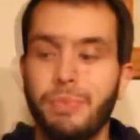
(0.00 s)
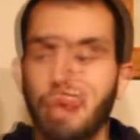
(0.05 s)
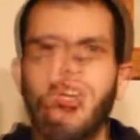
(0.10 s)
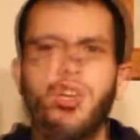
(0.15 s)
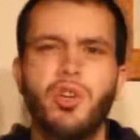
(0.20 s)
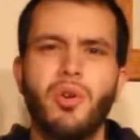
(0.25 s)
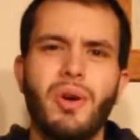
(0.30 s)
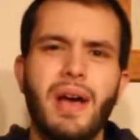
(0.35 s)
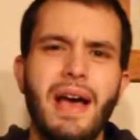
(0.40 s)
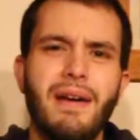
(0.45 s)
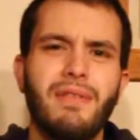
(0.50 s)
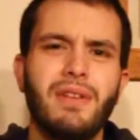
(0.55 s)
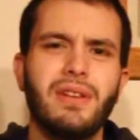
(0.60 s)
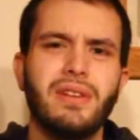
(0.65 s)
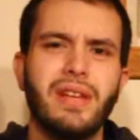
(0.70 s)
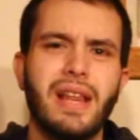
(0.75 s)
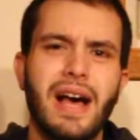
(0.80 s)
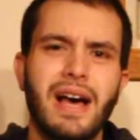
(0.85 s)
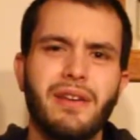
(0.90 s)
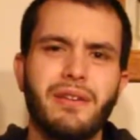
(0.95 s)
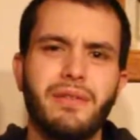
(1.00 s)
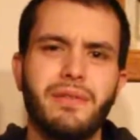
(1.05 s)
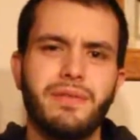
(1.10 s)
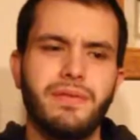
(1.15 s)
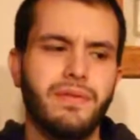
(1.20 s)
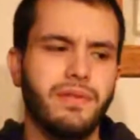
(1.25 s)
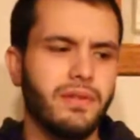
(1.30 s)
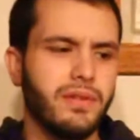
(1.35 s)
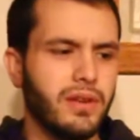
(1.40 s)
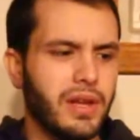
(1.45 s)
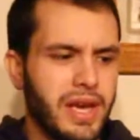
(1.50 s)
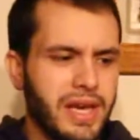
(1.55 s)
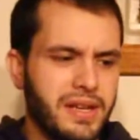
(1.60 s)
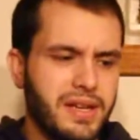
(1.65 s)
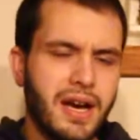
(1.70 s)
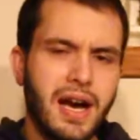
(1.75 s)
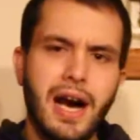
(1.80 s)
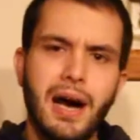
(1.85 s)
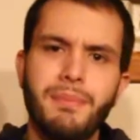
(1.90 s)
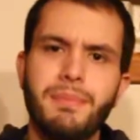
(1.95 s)
You don't have a lot of
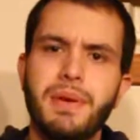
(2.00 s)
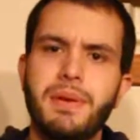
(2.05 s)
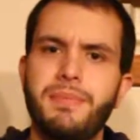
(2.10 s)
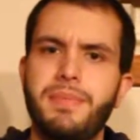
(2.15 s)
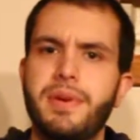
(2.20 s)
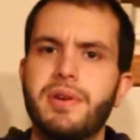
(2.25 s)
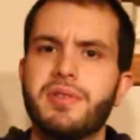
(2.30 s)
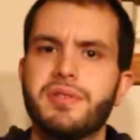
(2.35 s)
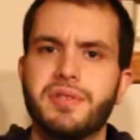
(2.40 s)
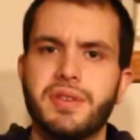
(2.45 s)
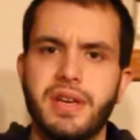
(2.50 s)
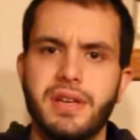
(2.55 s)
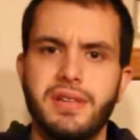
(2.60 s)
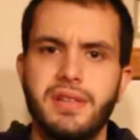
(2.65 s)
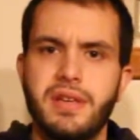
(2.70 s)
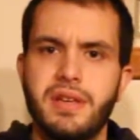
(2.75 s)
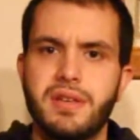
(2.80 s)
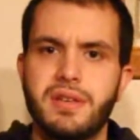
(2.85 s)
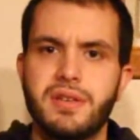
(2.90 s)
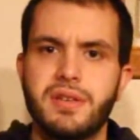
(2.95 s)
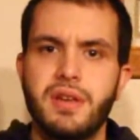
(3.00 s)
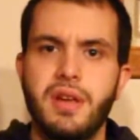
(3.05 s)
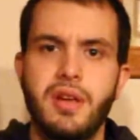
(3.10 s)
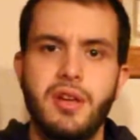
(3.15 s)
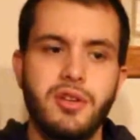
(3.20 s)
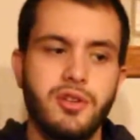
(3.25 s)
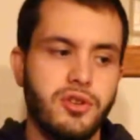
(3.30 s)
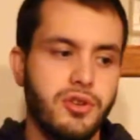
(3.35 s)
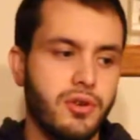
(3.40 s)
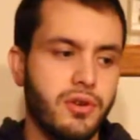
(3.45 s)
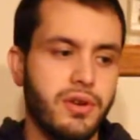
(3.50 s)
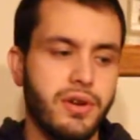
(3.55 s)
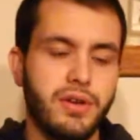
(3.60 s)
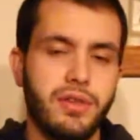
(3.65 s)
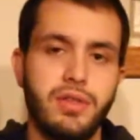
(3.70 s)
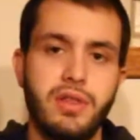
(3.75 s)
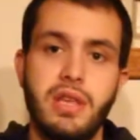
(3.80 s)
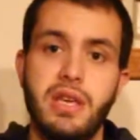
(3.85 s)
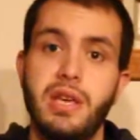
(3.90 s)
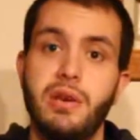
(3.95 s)
light hoppy beers like this
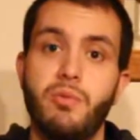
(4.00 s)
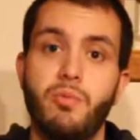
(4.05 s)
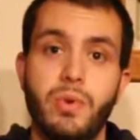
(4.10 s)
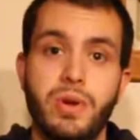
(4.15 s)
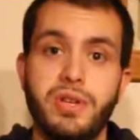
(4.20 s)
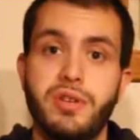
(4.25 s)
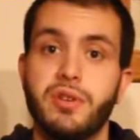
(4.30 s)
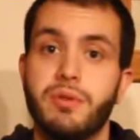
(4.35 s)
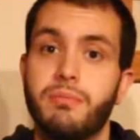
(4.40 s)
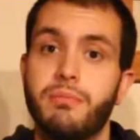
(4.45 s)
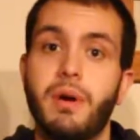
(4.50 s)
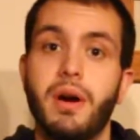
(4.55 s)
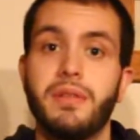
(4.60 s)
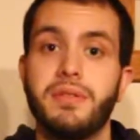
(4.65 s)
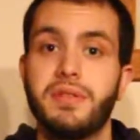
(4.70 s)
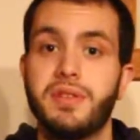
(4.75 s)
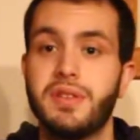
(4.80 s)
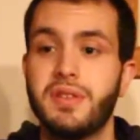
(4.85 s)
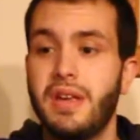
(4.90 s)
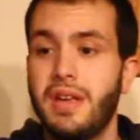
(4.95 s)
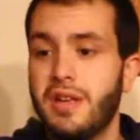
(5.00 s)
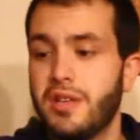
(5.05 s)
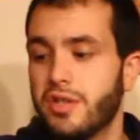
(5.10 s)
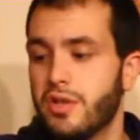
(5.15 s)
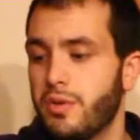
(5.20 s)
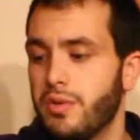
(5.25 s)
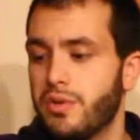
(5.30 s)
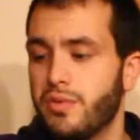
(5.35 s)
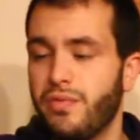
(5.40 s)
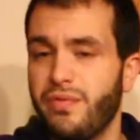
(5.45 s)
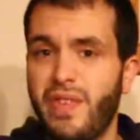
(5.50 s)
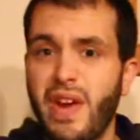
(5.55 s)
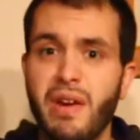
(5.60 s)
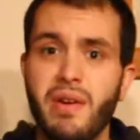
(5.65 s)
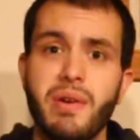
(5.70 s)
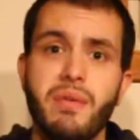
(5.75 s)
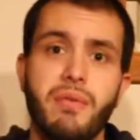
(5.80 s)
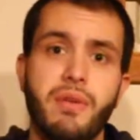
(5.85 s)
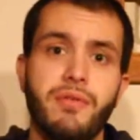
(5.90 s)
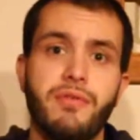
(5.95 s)
during the winter months, so it's
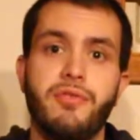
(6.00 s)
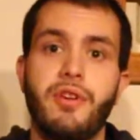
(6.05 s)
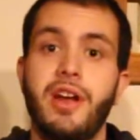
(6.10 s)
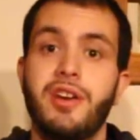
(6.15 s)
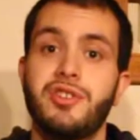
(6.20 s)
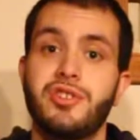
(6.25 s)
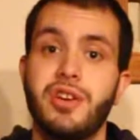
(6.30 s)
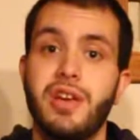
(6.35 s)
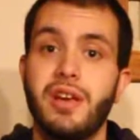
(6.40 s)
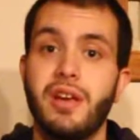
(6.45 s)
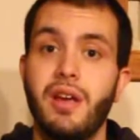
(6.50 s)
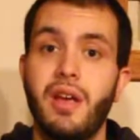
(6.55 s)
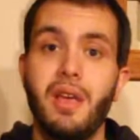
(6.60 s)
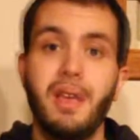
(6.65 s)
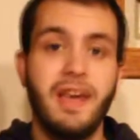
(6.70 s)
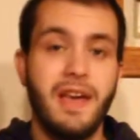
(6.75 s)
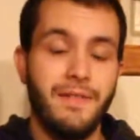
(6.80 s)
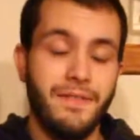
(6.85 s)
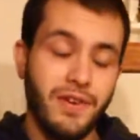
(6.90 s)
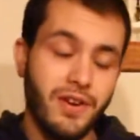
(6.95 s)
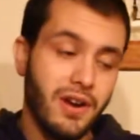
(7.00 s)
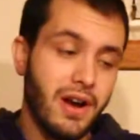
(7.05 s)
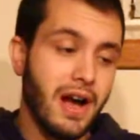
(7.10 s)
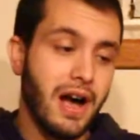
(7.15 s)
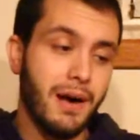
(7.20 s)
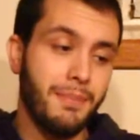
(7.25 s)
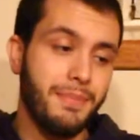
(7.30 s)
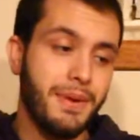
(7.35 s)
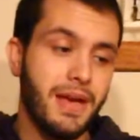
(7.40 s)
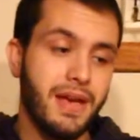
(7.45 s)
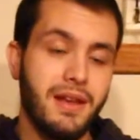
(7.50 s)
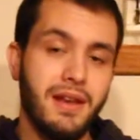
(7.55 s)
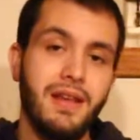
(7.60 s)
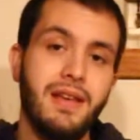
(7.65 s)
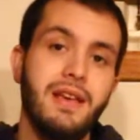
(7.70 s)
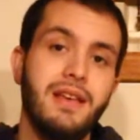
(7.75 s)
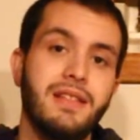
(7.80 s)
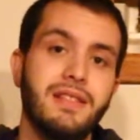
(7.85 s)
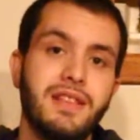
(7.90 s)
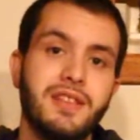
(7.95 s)
very refreshing. If you're a hophead,
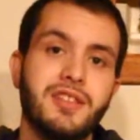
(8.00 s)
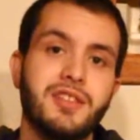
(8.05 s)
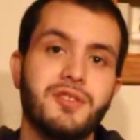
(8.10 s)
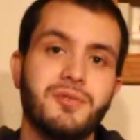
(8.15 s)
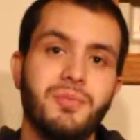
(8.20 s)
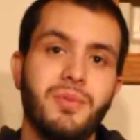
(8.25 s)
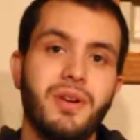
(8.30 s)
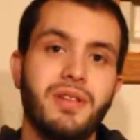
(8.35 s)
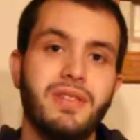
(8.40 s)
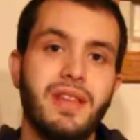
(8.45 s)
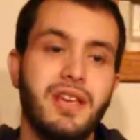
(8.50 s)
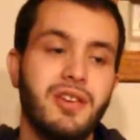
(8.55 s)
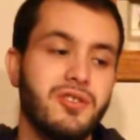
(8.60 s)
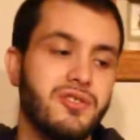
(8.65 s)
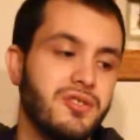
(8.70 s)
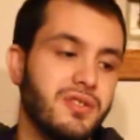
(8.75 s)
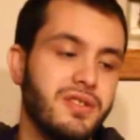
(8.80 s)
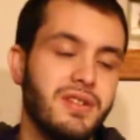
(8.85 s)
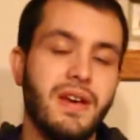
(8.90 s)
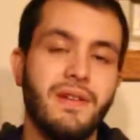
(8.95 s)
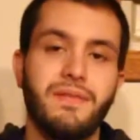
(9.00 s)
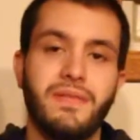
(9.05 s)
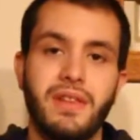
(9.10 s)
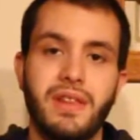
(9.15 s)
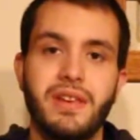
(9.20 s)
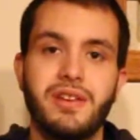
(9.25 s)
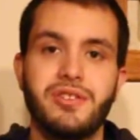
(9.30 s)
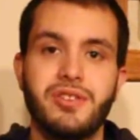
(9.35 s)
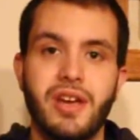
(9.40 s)
this is one that you should definitely